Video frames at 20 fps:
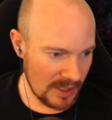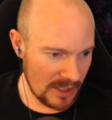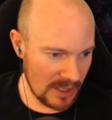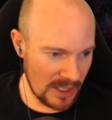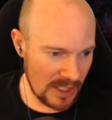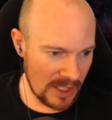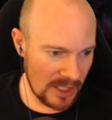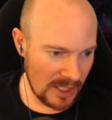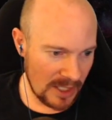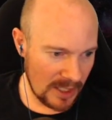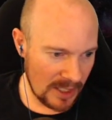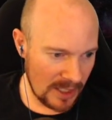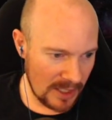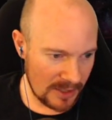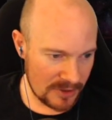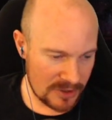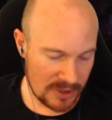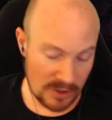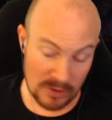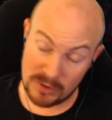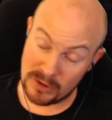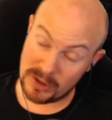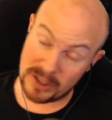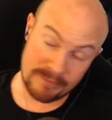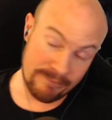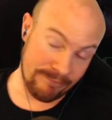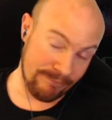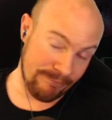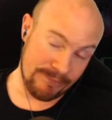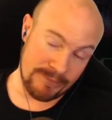Uh, to you
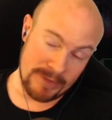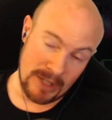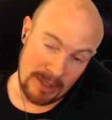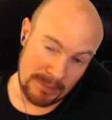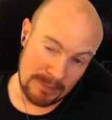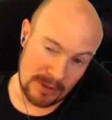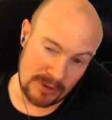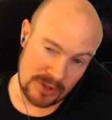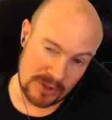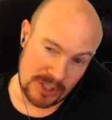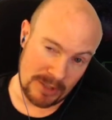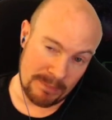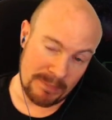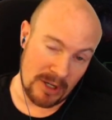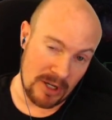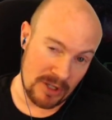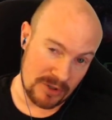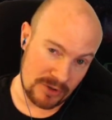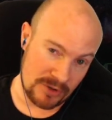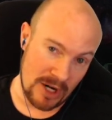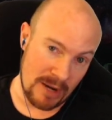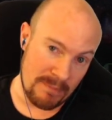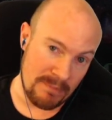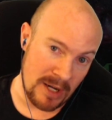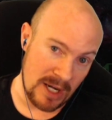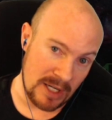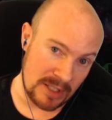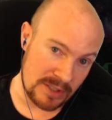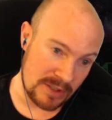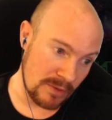can upload a ship on
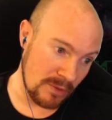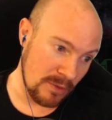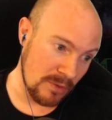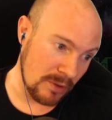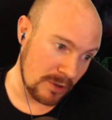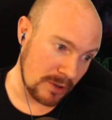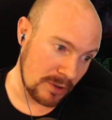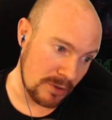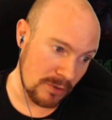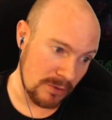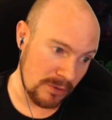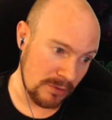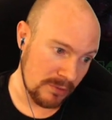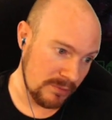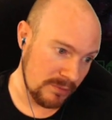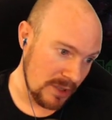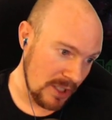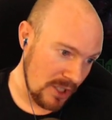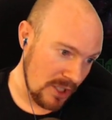Dropbox or Google